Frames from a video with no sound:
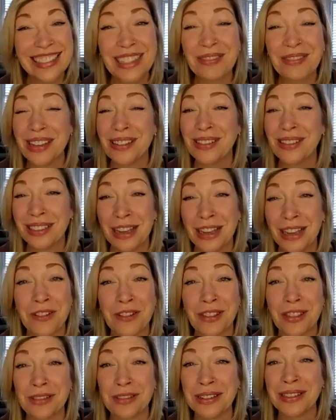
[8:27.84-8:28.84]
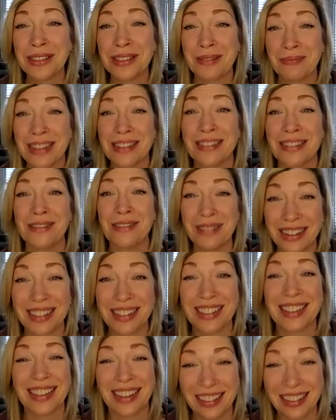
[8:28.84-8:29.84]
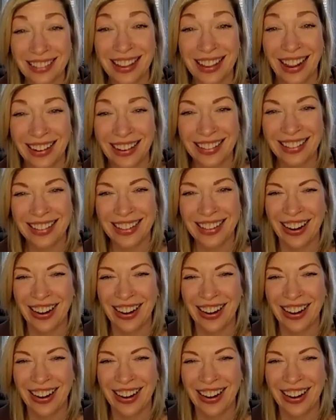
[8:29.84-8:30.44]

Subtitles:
Listen, when you suffer through something, you want to share that.